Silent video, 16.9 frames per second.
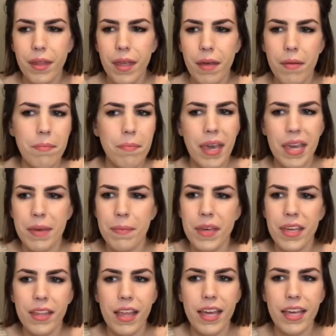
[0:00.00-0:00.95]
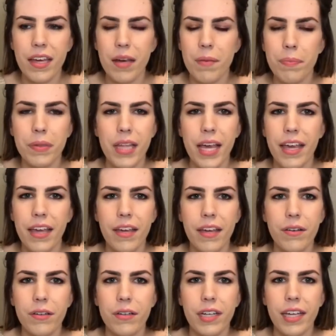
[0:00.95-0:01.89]
Maybe like a
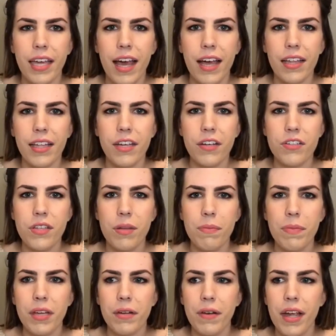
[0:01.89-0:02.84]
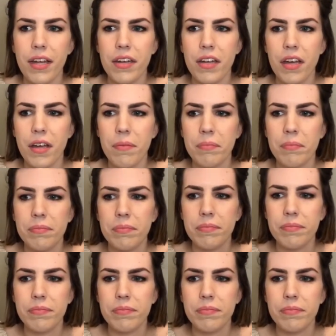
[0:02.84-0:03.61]
play or a galley or something random.